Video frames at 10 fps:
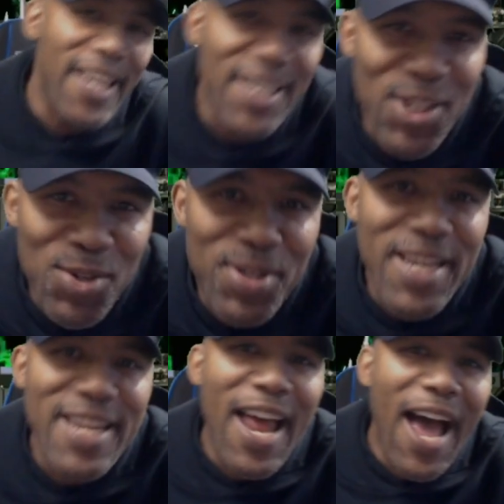case you
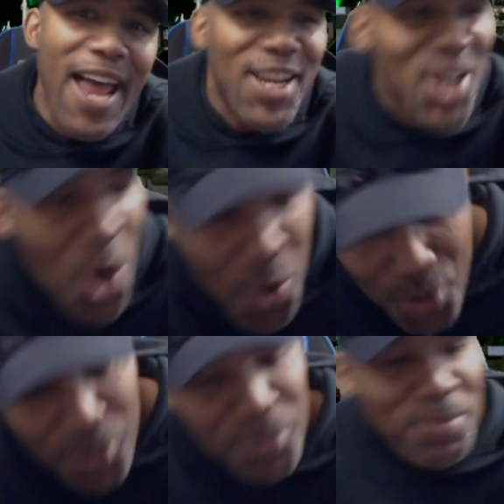did not know,
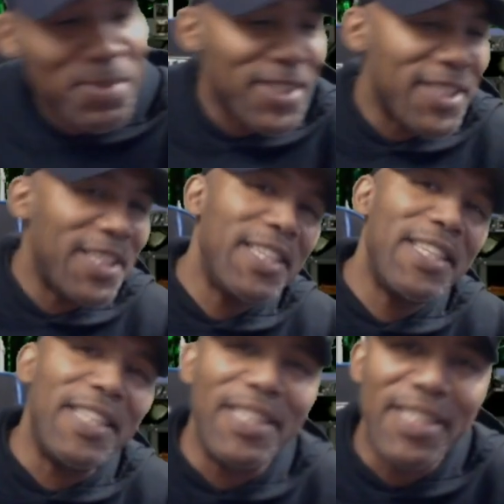
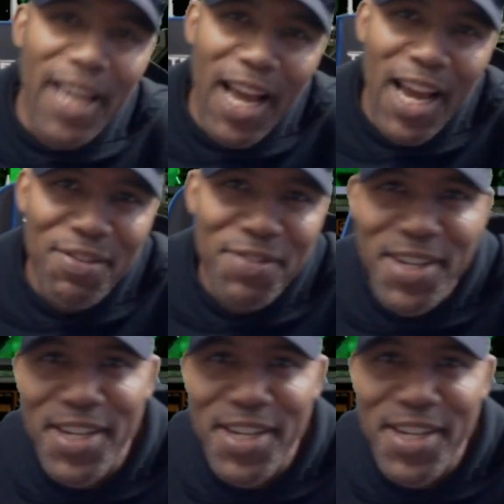it is time for